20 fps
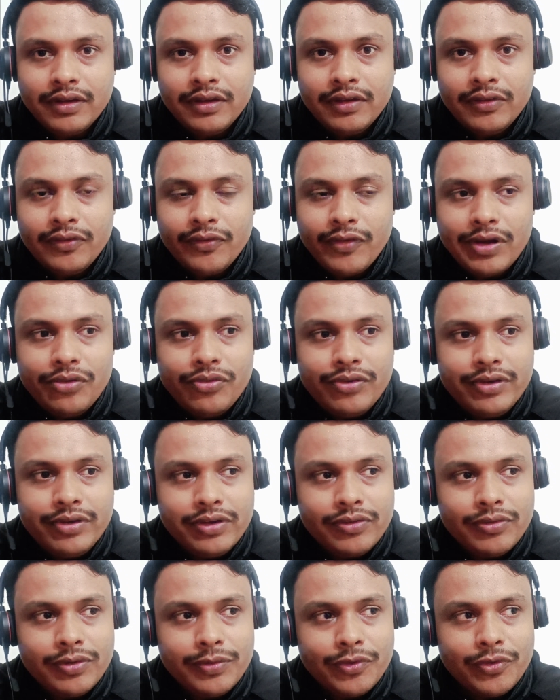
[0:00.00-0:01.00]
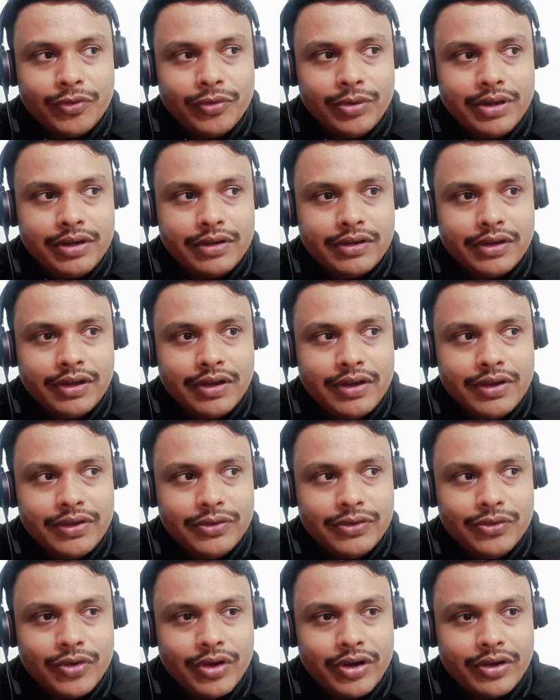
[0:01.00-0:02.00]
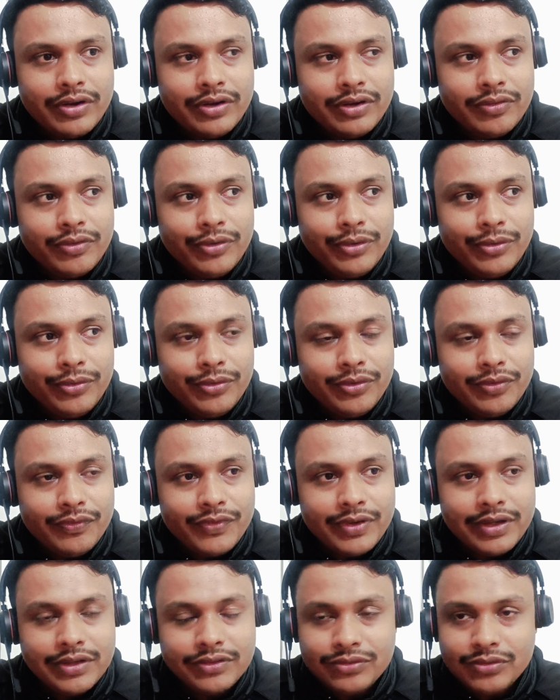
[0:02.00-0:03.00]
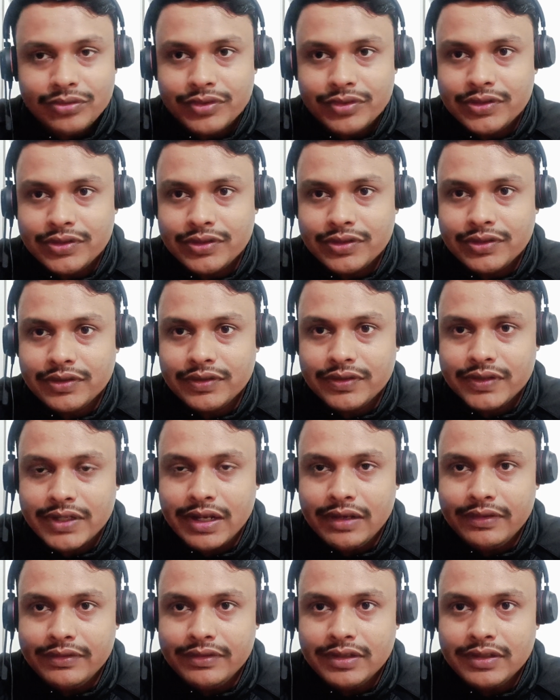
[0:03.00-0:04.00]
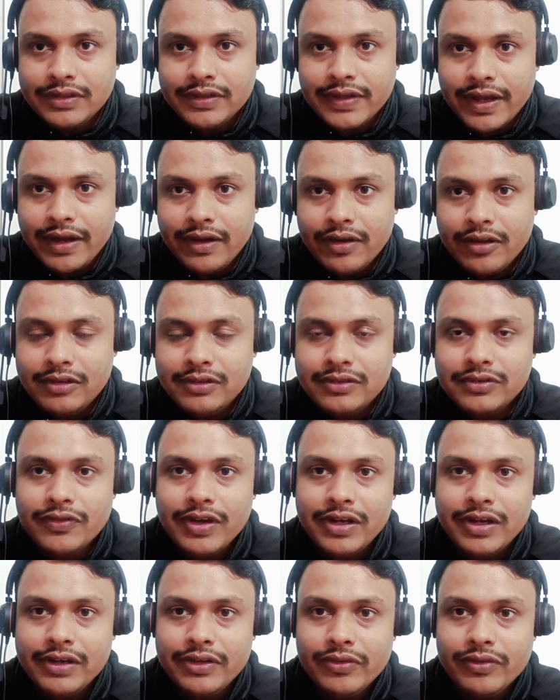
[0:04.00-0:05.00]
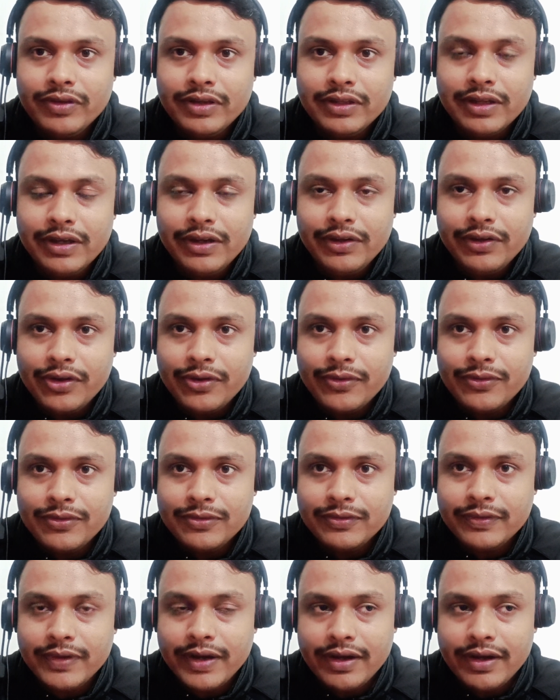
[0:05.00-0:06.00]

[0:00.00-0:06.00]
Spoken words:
while doing your work you are going to face those challenges, and also while giving the interview and